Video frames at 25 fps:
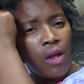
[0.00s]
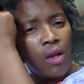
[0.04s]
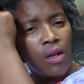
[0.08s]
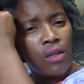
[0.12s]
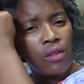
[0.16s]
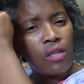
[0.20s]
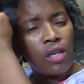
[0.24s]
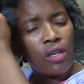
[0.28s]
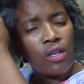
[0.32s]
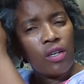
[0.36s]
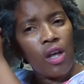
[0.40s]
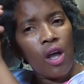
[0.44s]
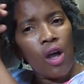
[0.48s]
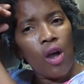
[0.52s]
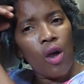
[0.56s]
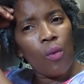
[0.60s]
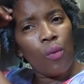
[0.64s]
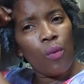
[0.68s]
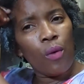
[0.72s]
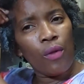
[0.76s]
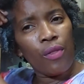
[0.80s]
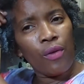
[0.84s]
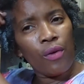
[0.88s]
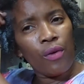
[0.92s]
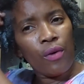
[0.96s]
to know
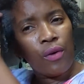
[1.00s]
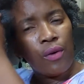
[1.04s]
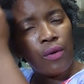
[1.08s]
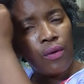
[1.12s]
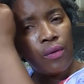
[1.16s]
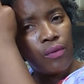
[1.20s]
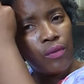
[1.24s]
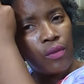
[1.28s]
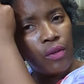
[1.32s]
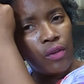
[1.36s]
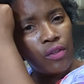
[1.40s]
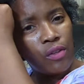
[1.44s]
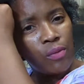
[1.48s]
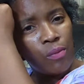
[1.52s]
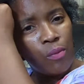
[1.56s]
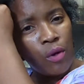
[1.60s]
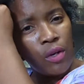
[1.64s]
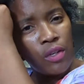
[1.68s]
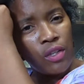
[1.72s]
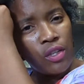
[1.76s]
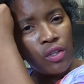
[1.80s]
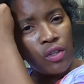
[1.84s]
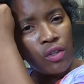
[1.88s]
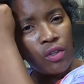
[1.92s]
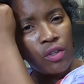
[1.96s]
whether there's
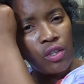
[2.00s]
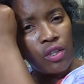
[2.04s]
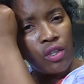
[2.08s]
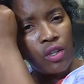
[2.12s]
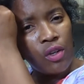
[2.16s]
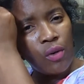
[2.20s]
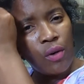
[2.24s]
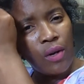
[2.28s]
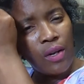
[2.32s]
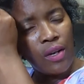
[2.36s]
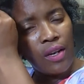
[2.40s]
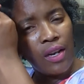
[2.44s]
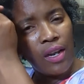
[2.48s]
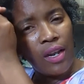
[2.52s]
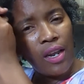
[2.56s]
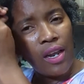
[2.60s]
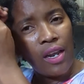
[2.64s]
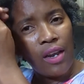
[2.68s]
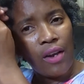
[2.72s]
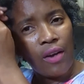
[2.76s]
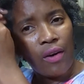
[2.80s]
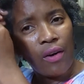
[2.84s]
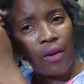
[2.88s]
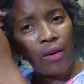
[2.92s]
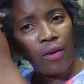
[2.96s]
moisture still in the
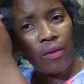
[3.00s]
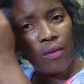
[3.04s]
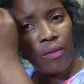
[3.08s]
hair.